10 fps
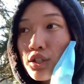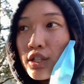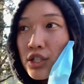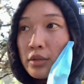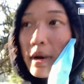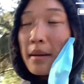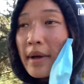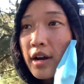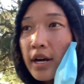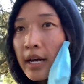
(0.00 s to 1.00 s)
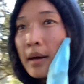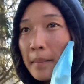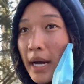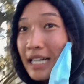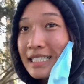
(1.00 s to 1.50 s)
the two mile mark,
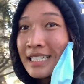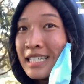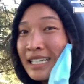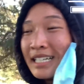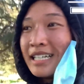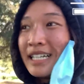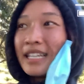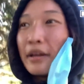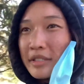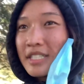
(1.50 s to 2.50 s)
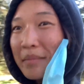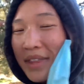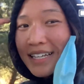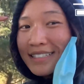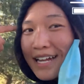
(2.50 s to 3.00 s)
but there was something
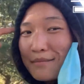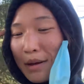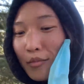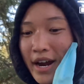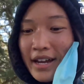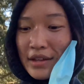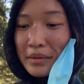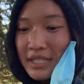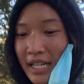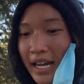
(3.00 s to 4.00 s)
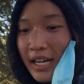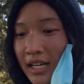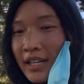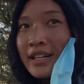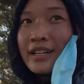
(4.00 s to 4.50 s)
inside my brain that was saying,
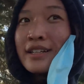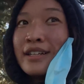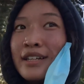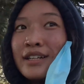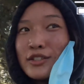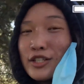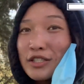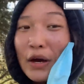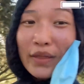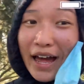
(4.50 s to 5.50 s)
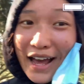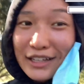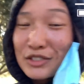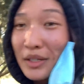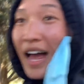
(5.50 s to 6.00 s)
just go that
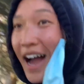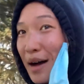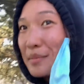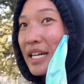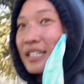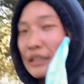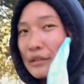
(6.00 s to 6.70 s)
extra lap because I